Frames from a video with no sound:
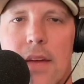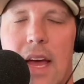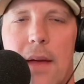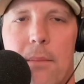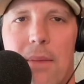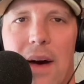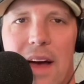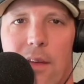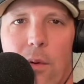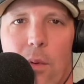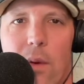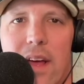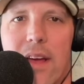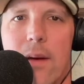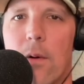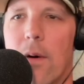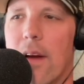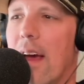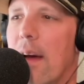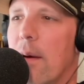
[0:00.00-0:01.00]
And by the
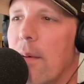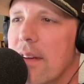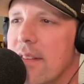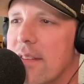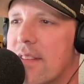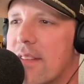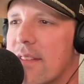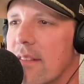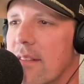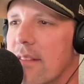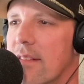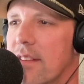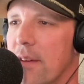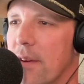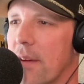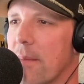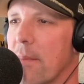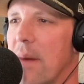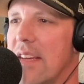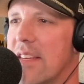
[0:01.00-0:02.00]
way, when I was
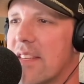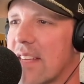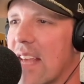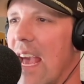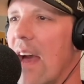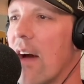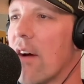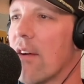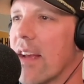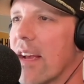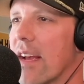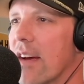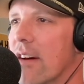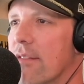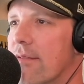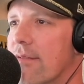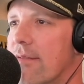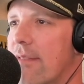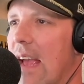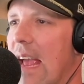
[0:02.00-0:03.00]
doing my scouting
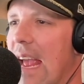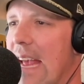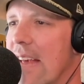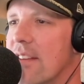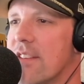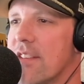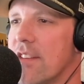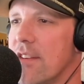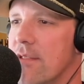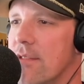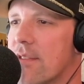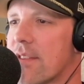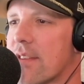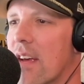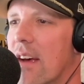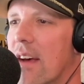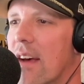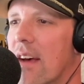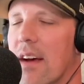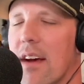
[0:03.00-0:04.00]
of Jesus
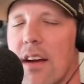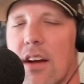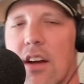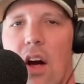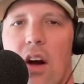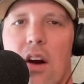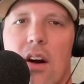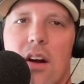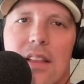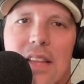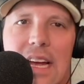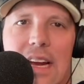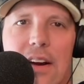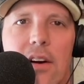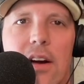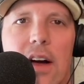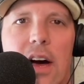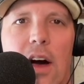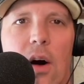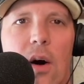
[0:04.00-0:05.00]

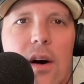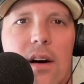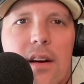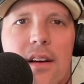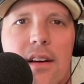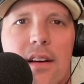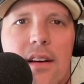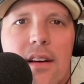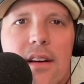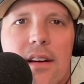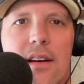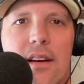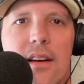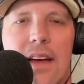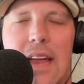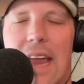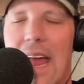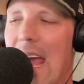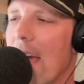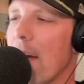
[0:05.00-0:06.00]
Carralero,
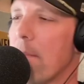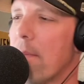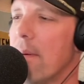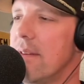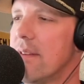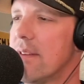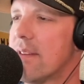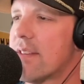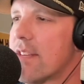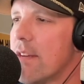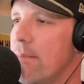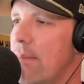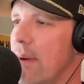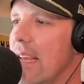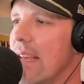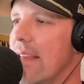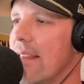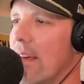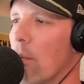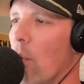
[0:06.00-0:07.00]
it happens to
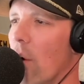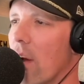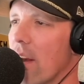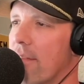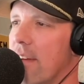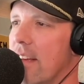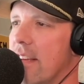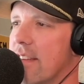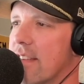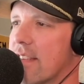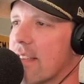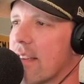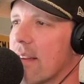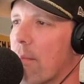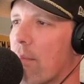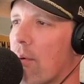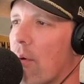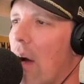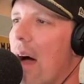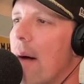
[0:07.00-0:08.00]
be that one of his
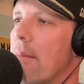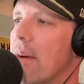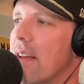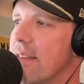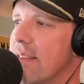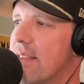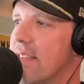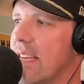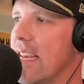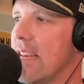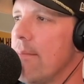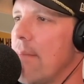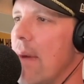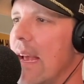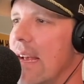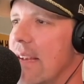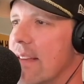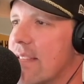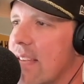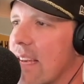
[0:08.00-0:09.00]
prominent
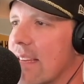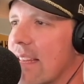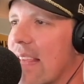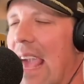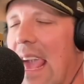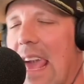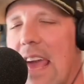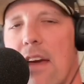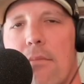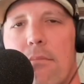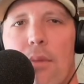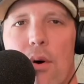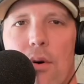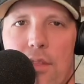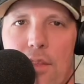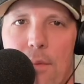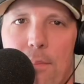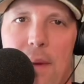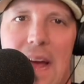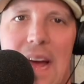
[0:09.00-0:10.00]
teammates at
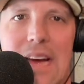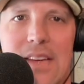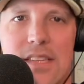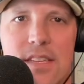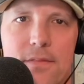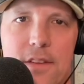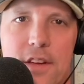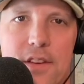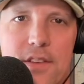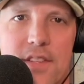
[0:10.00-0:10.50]
Campbell the past few